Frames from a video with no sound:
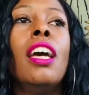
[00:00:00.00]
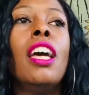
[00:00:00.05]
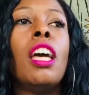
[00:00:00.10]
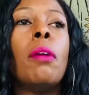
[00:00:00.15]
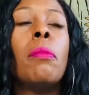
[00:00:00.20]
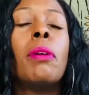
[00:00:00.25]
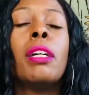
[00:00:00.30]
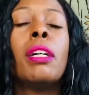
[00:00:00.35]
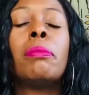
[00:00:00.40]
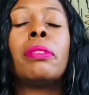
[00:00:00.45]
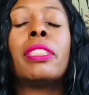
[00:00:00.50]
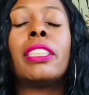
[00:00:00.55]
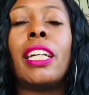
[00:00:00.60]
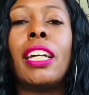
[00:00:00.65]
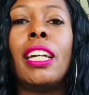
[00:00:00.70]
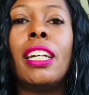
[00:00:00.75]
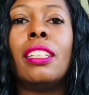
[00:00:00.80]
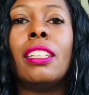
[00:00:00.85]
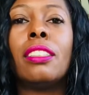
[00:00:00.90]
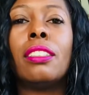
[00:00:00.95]
Eminem
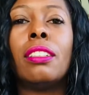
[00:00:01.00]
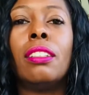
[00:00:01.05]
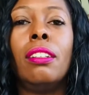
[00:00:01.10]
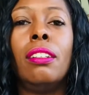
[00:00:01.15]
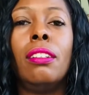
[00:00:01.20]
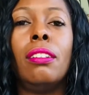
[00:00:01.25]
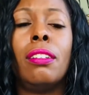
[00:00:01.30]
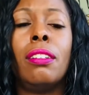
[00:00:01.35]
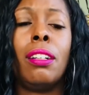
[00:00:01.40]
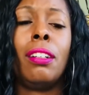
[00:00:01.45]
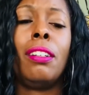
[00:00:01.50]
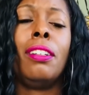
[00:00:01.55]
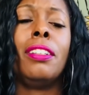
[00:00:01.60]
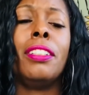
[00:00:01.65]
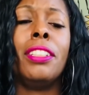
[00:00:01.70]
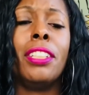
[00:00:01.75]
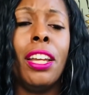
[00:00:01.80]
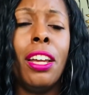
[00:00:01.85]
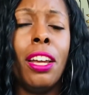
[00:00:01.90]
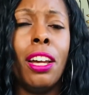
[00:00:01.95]
says,
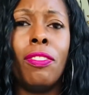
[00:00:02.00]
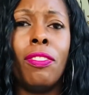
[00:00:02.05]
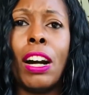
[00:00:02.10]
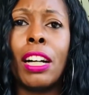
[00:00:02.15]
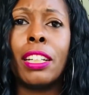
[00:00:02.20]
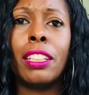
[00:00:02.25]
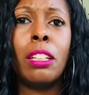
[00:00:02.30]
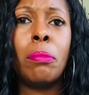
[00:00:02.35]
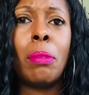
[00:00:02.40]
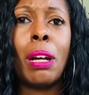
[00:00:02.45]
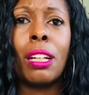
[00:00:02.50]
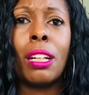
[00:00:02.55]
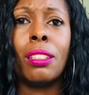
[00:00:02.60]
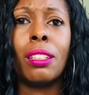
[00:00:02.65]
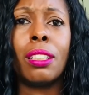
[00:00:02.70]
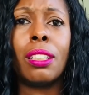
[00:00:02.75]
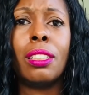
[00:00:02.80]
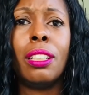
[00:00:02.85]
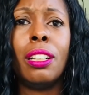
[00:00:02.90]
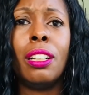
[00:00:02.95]
yeah, if I can get back in the
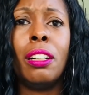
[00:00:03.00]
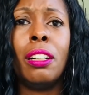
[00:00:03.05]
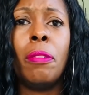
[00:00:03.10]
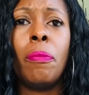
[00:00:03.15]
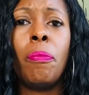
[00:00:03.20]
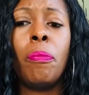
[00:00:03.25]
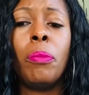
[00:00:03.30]
club.